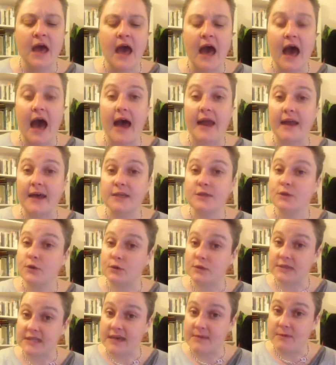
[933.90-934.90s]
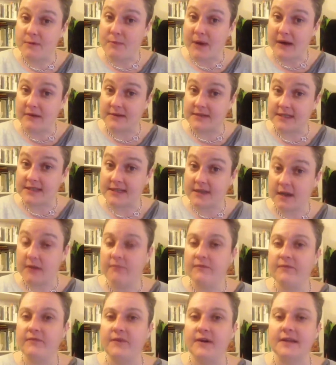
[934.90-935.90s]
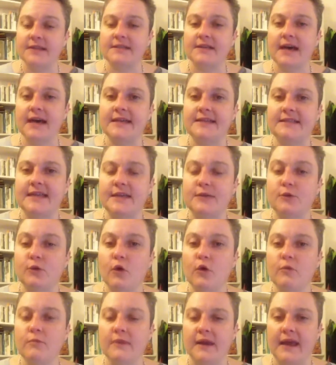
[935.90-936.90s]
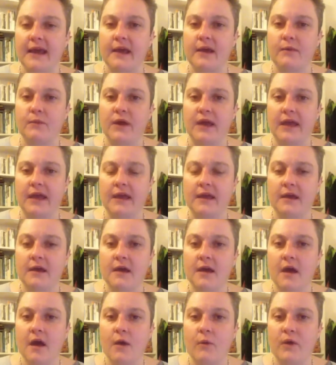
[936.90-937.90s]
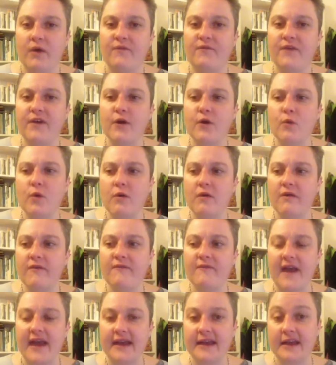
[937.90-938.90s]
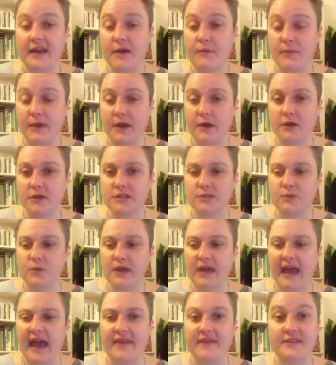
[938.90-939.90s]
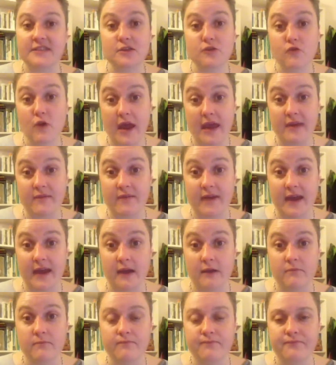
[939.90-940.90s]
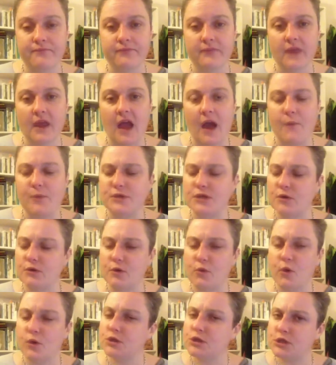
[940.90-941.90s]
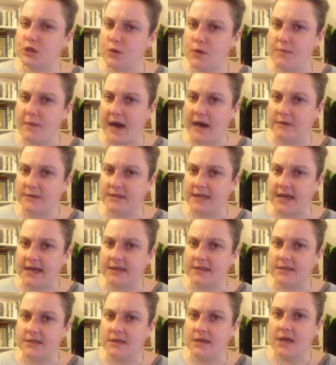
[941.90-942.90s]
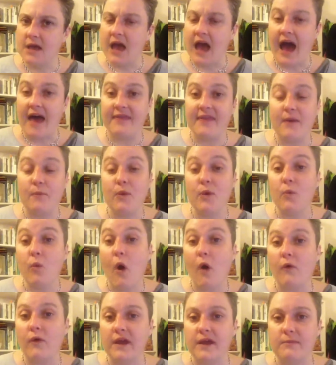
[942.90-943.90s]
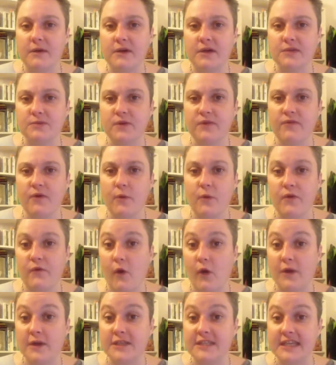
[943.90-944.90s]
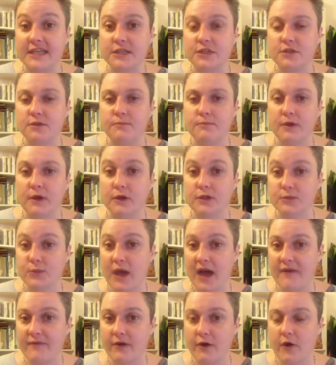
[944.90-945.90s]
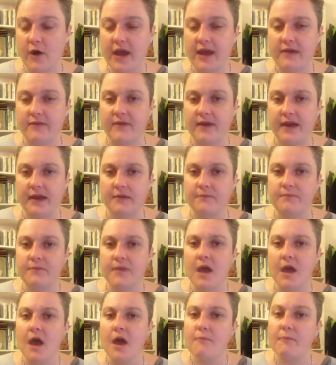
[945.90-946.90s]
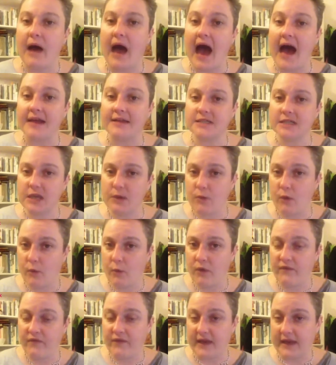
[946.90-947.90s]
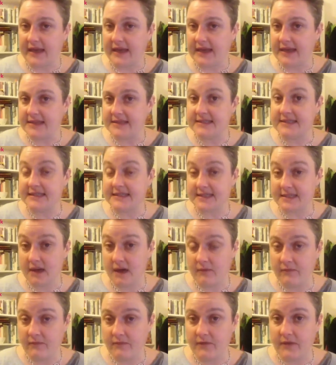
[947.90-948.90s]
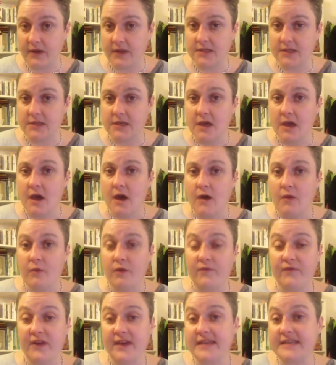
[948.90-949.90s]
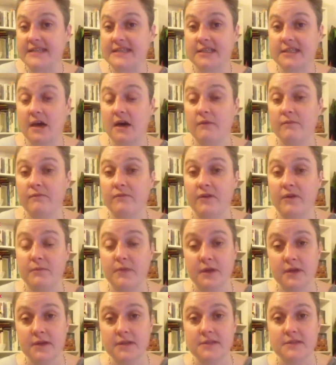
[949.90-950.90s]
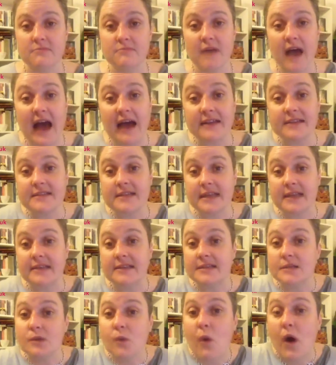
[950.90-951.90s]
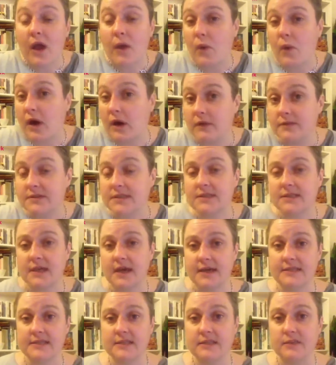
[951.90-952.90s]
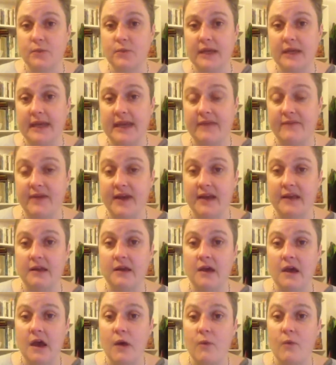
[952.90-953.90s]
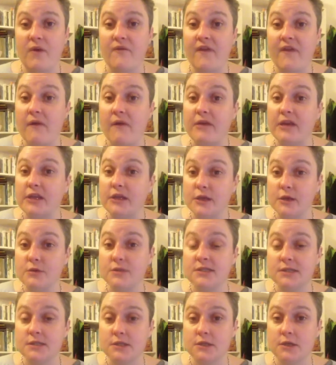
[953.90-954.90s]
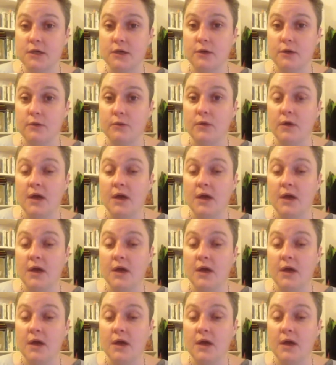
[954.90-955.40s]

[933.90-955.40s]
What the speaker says: And I talked to him about discomfort. I said, normally we feel we're a failure because we get this craving and we don't know what to do about it. And then we worry because we feel we've got an addiction because we have a craving. But actually what we're feeling is discomfort. We're feeling discomfort because actually in this quite well-off society that we live in, we're very used to